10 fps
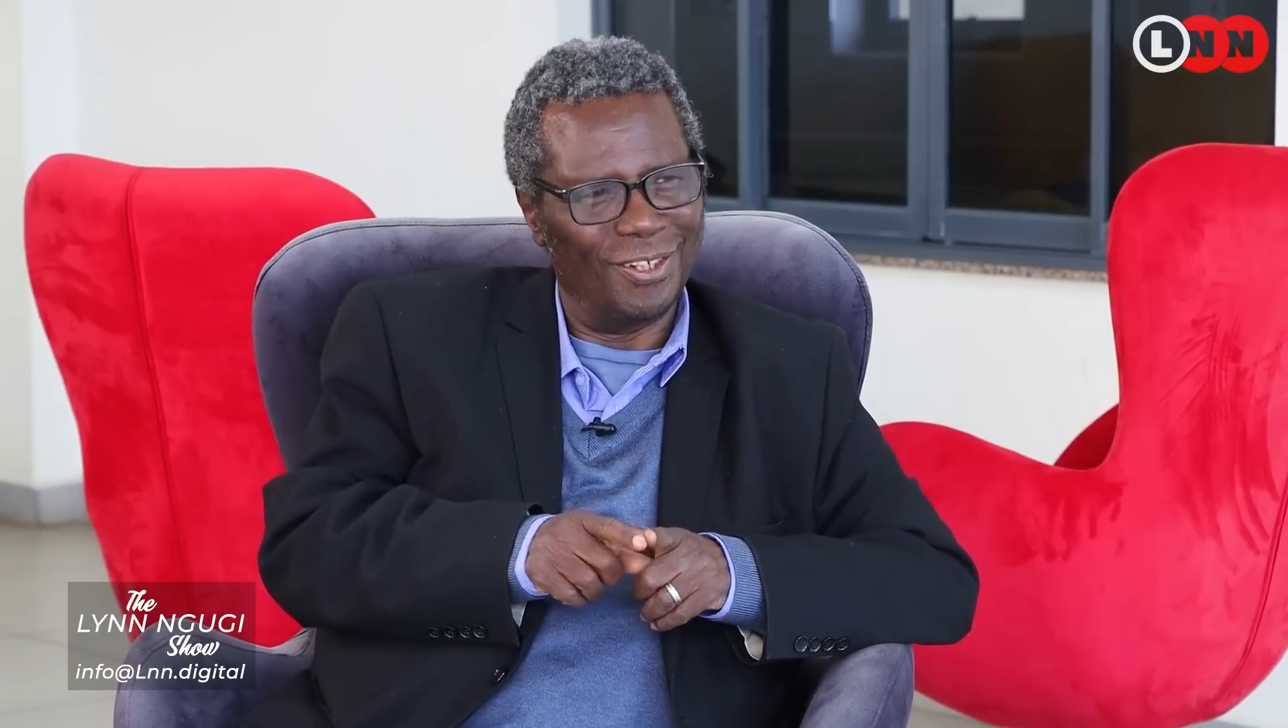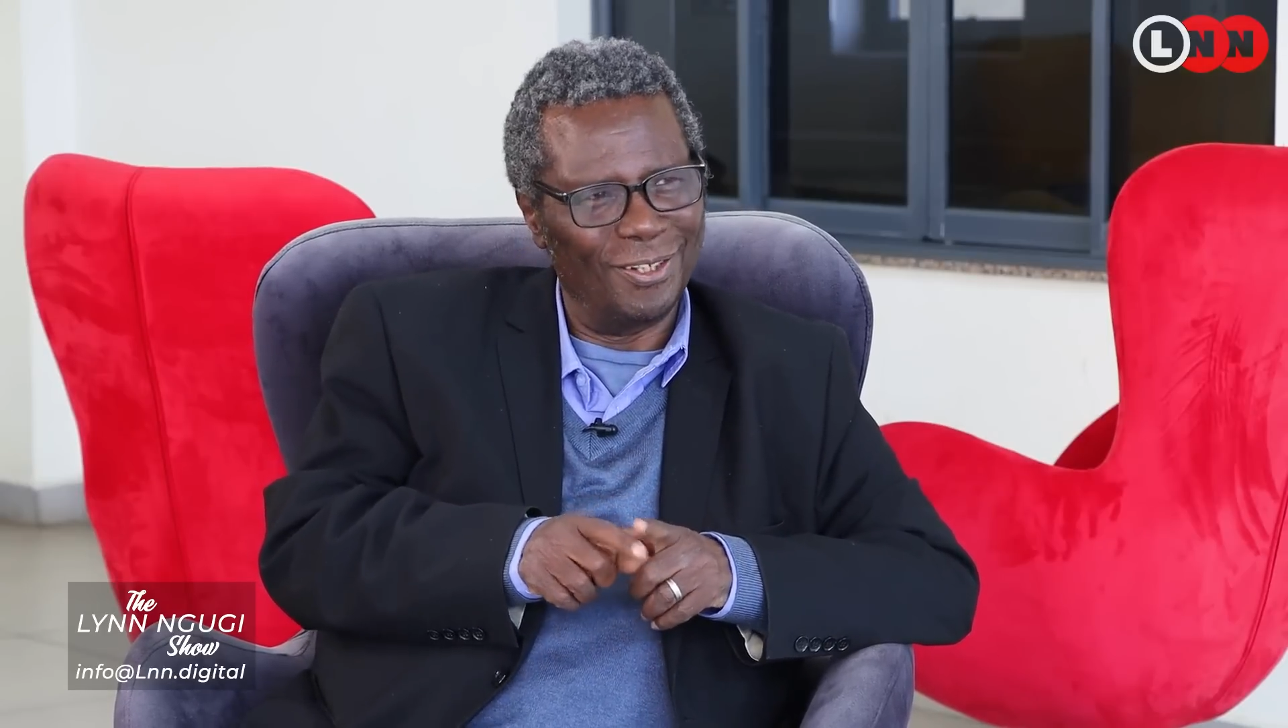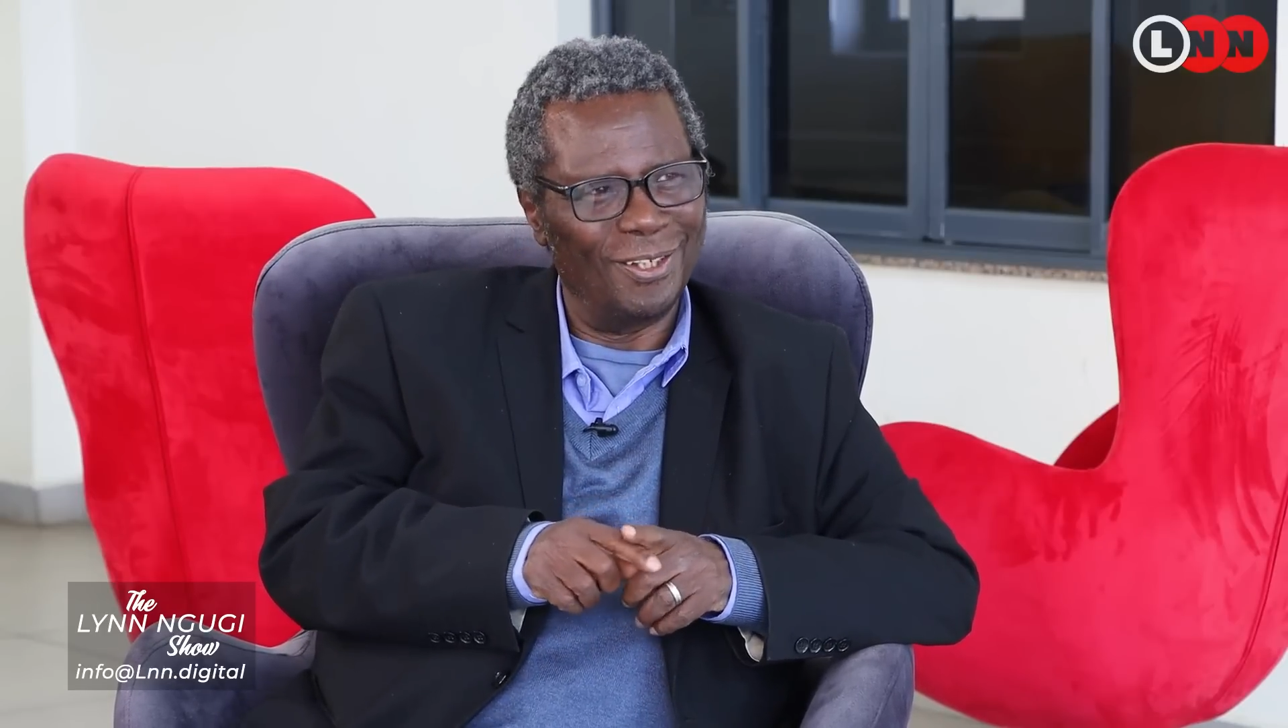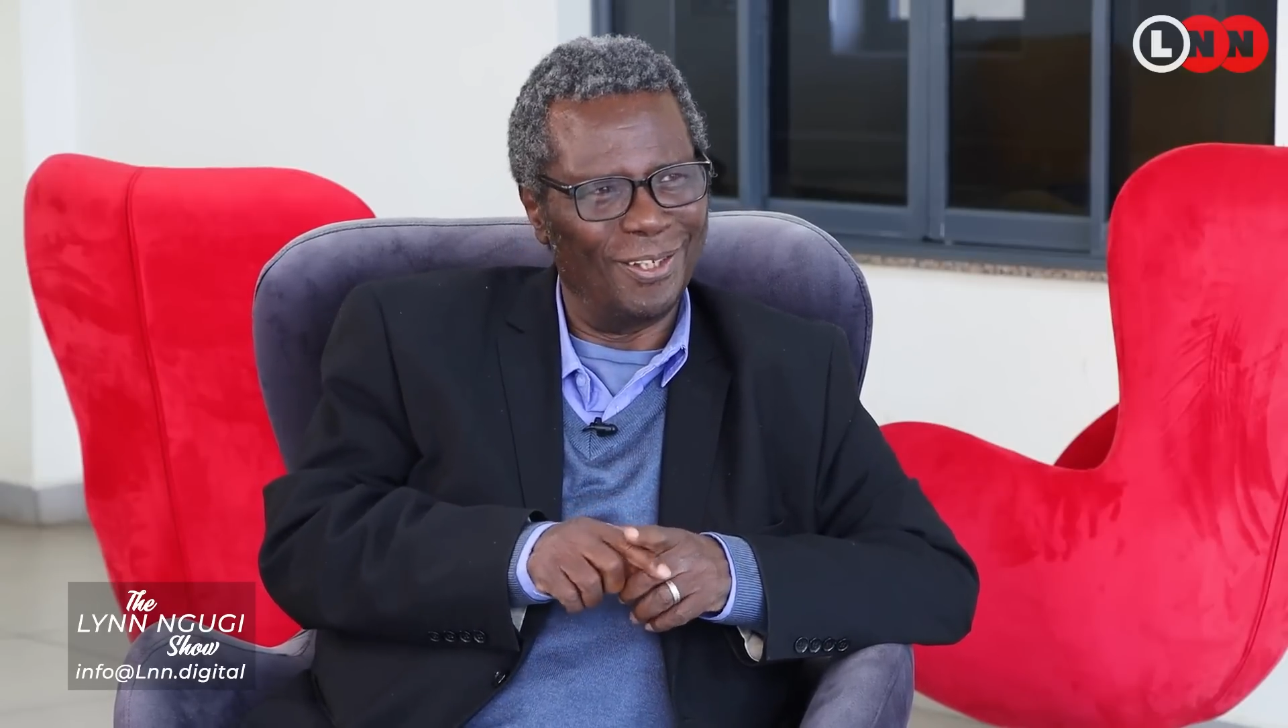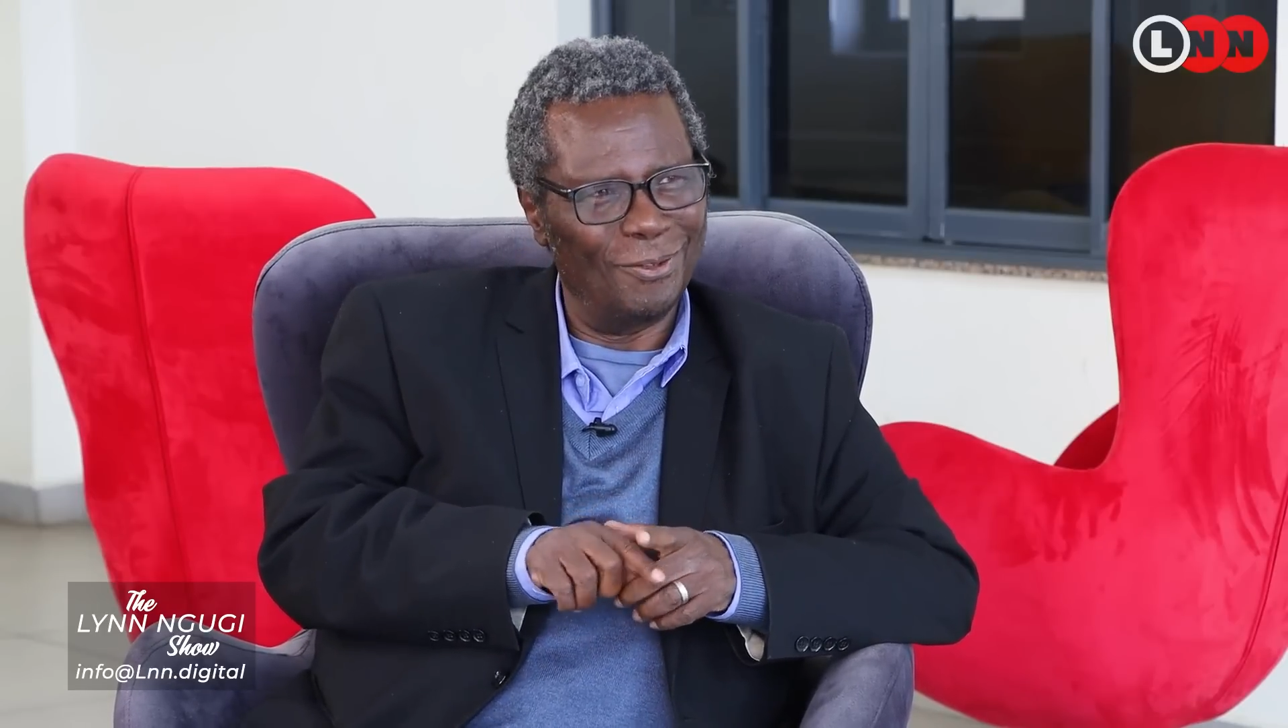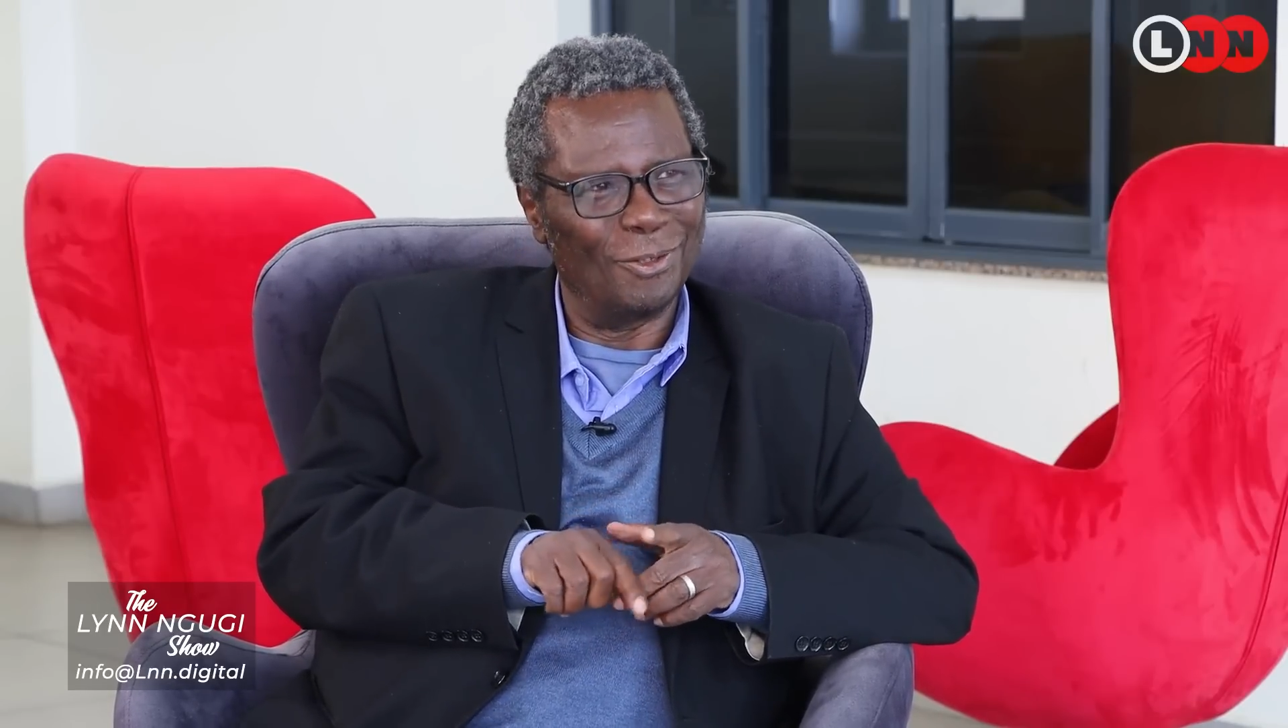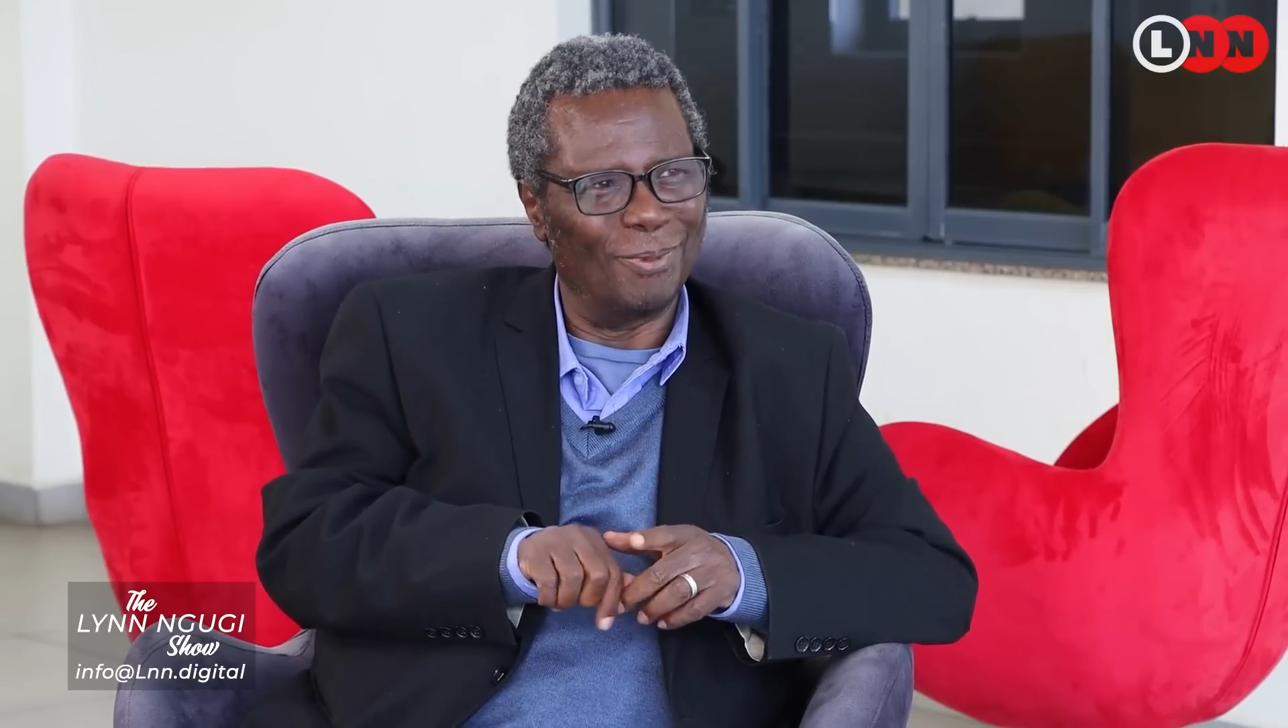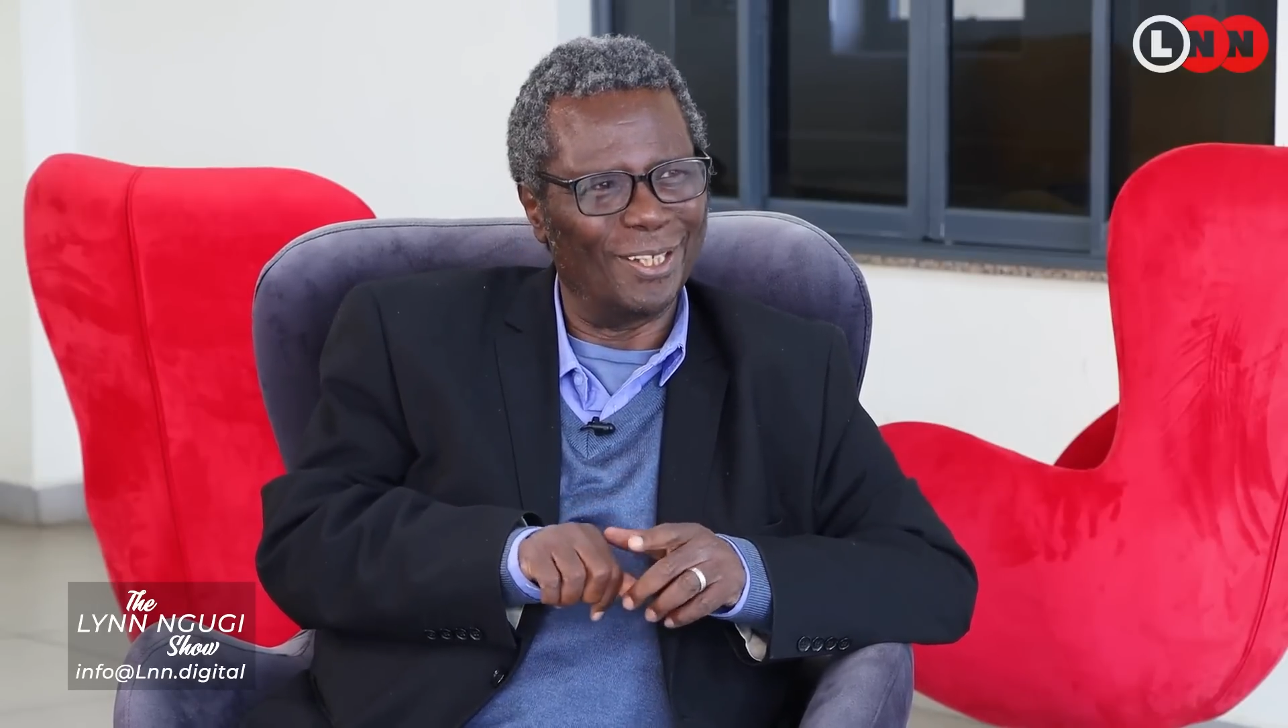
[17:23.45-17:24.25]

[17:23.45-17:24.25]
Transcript: he was